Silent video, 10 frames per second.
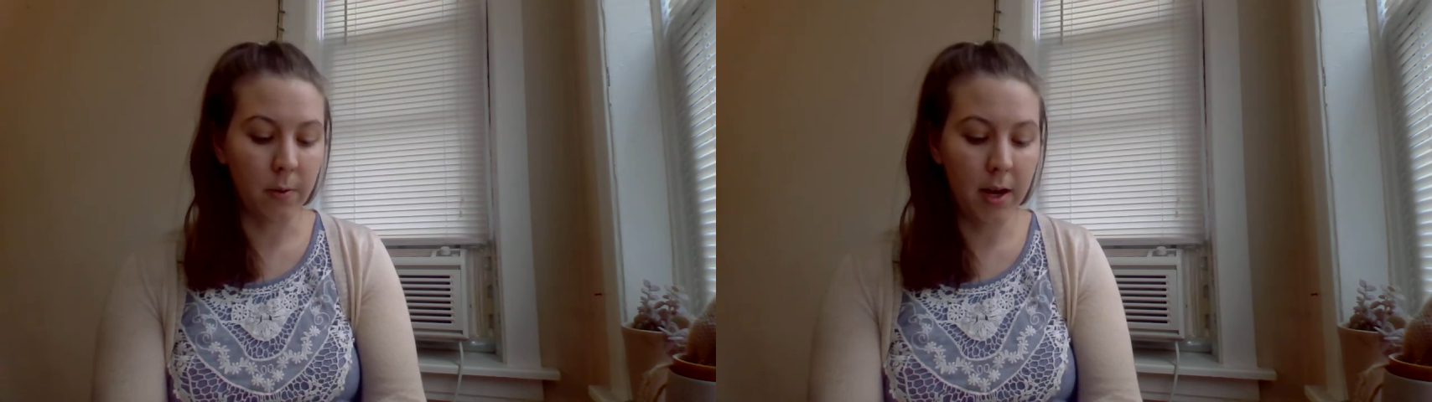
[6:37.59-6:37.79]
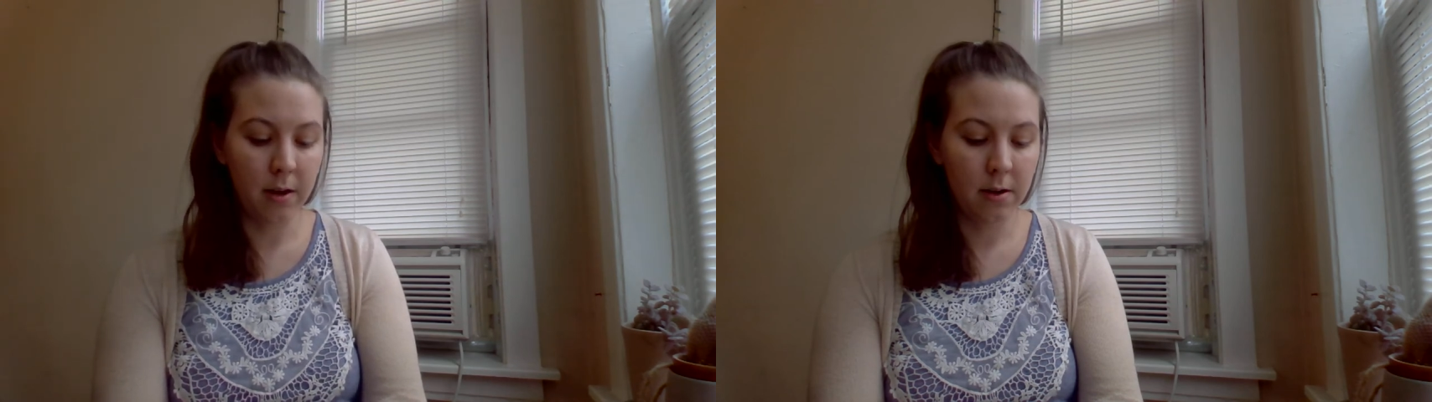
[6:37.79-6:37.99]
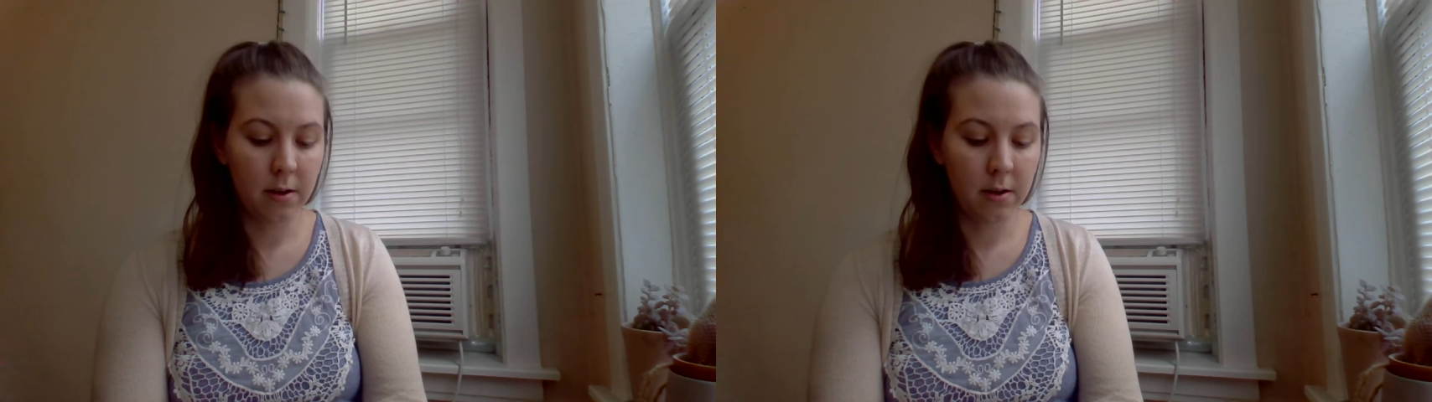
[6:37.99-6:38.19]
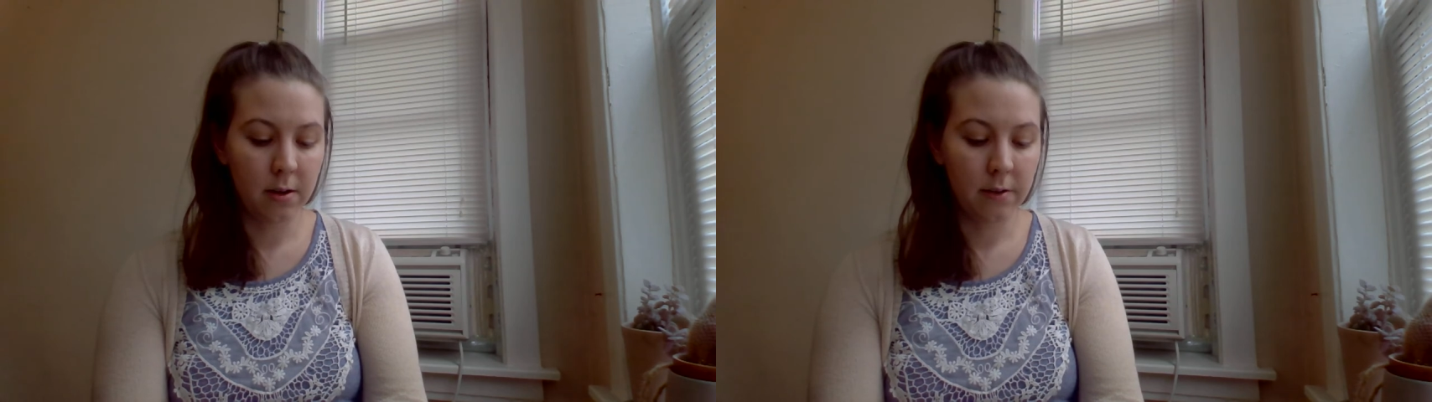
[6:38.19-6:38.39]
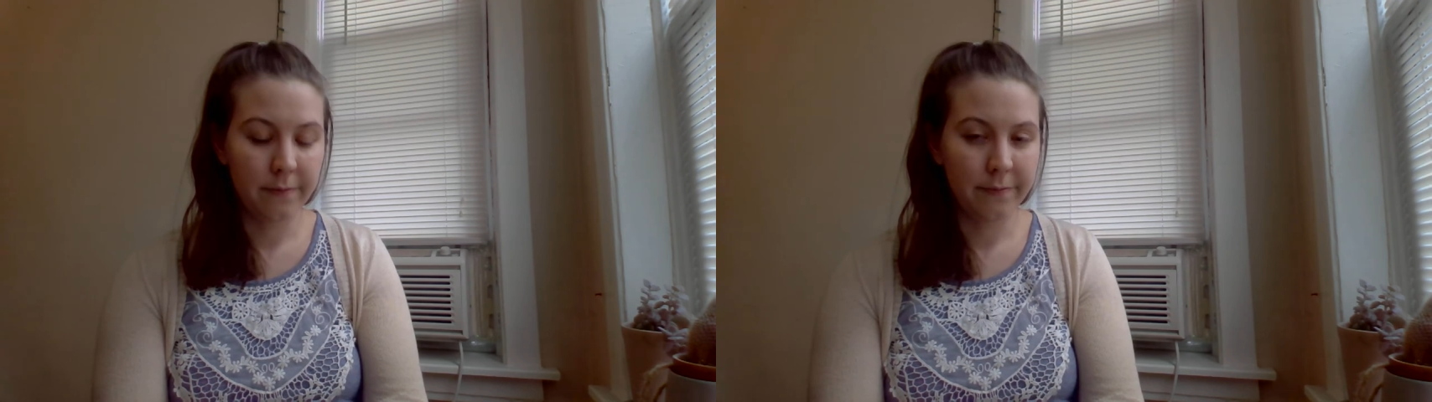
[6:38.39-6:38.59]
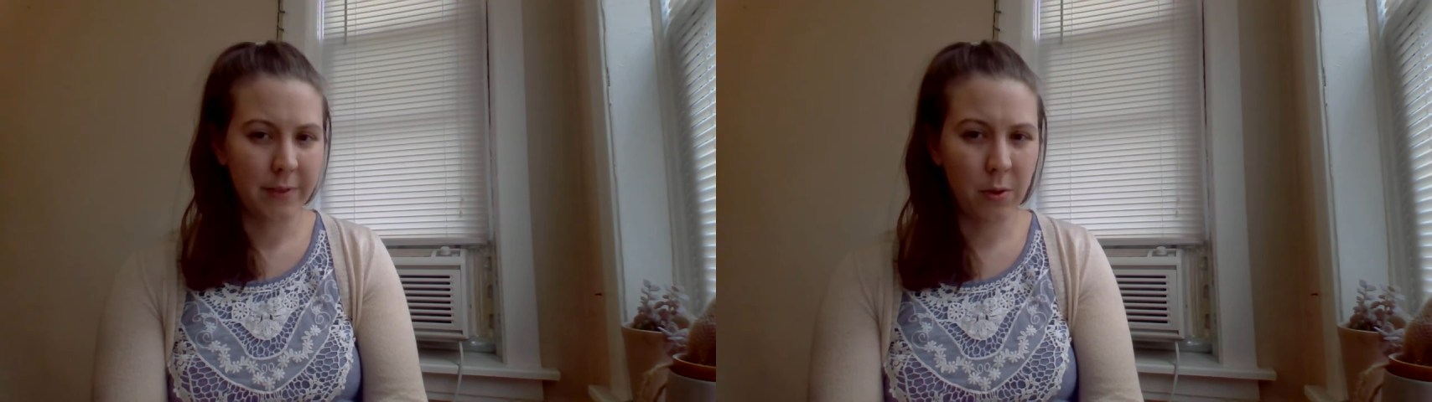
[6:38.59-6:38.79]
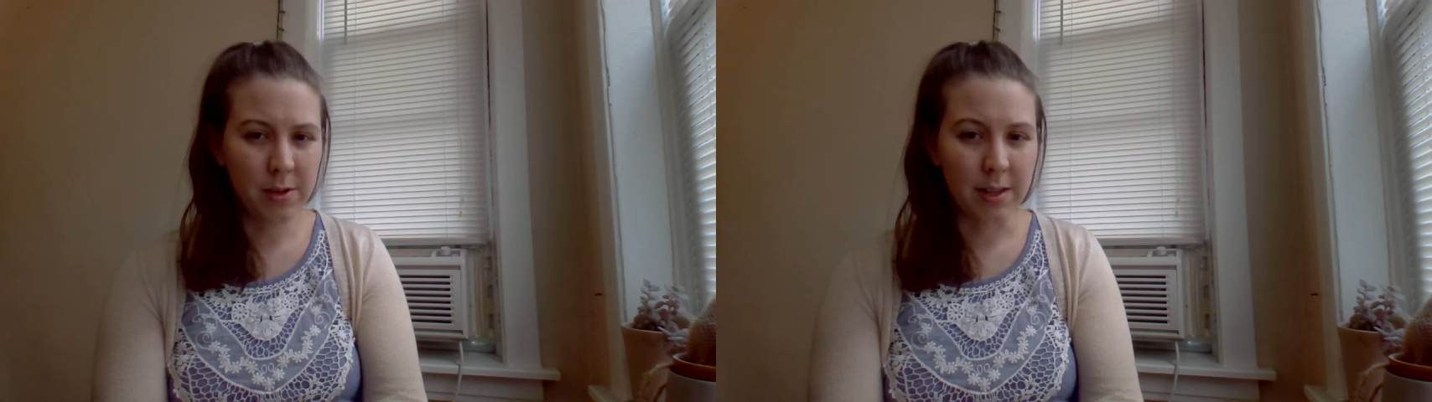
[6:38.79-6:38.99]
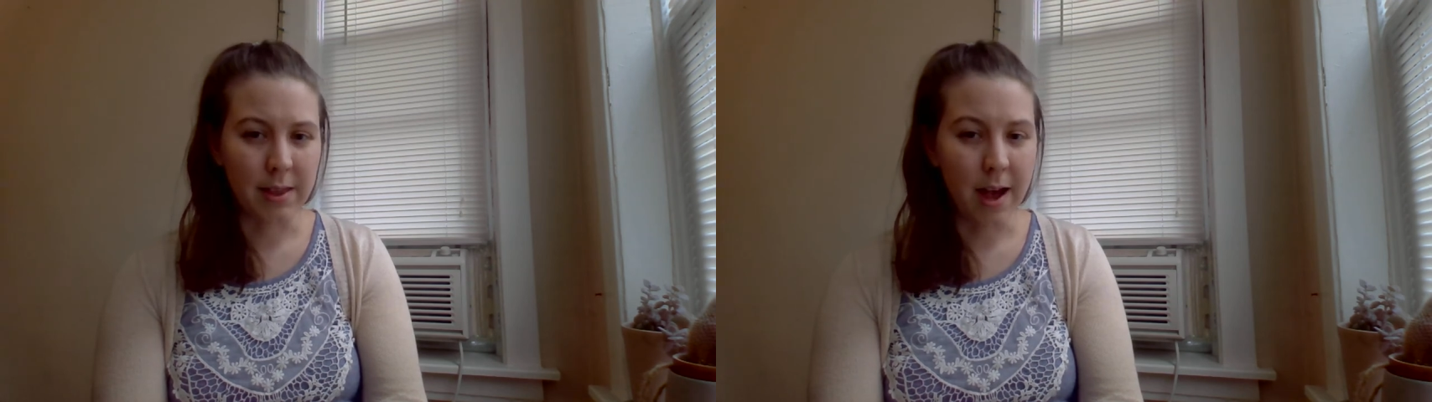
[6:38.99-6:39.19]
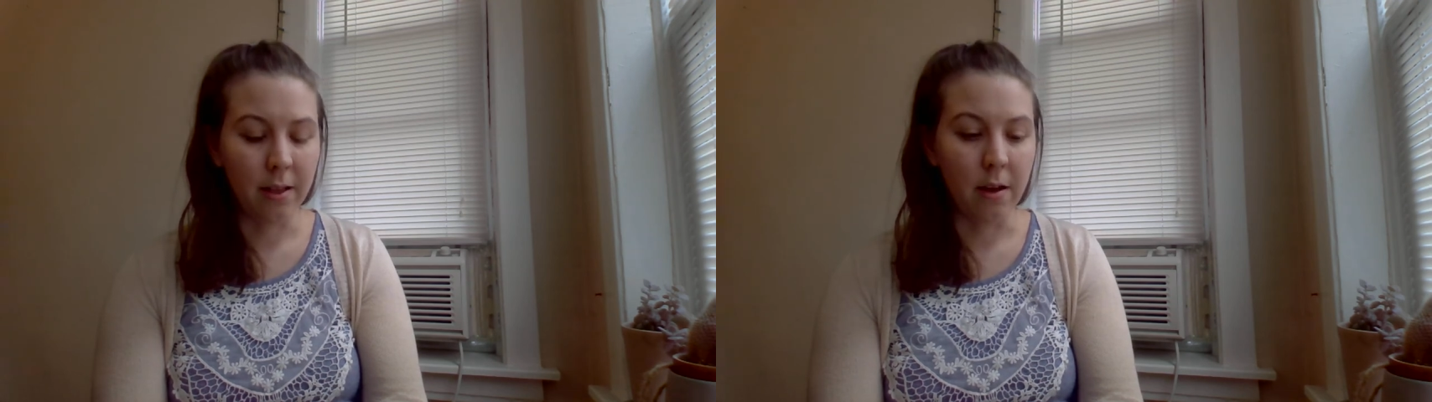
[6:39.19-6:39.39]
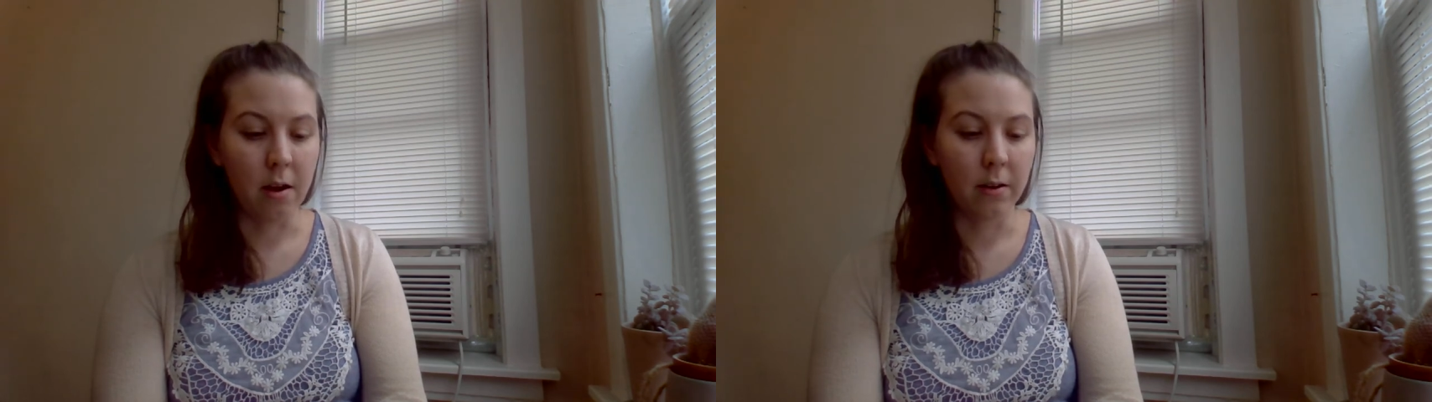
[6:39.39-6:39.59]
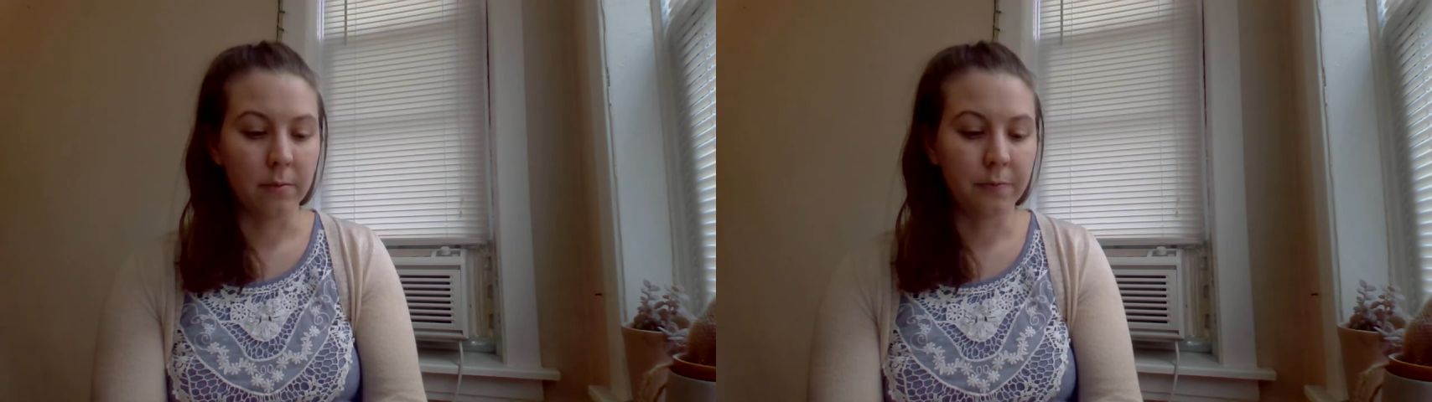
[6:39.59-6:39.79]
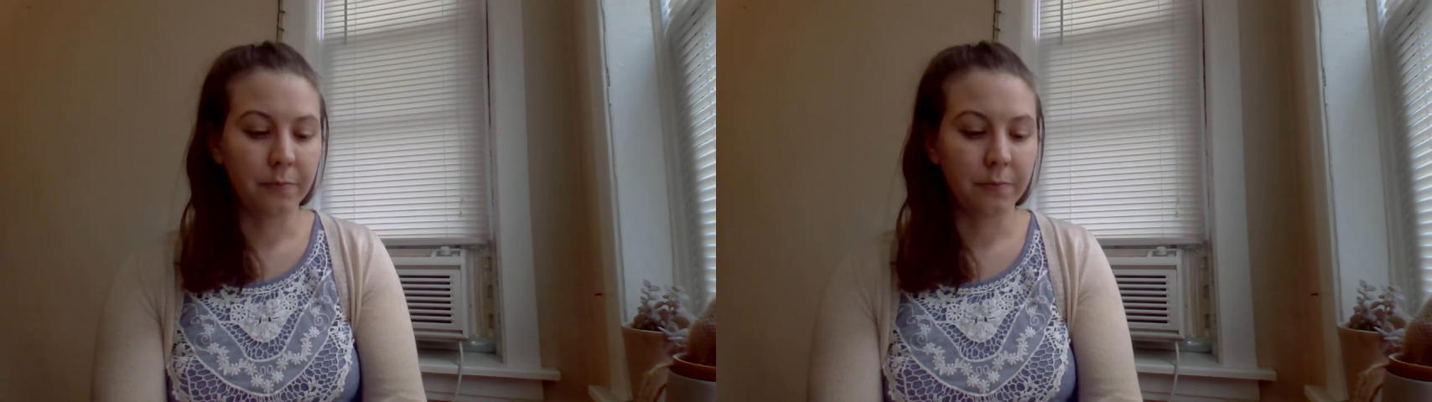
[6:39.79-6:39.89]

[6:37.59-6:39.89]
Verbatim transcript: it. It wasn't that long.